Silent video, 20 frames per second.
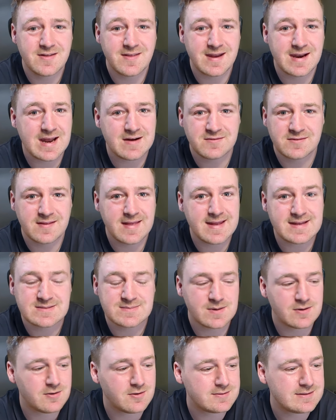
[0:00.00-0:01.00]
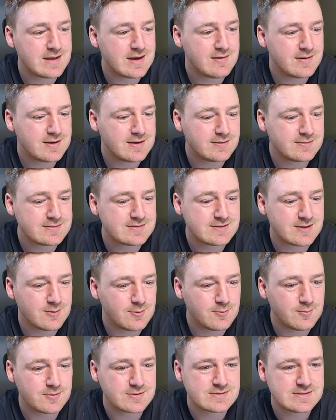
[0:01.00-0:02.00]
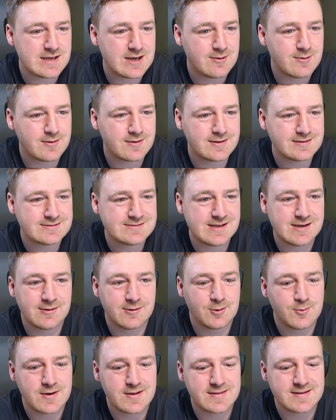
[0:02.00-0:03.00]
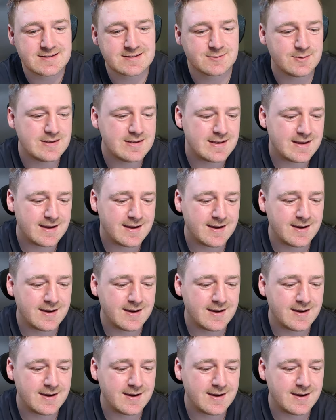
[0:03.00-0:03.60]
and then after that it's been all downhill, so we'll see how it went this week.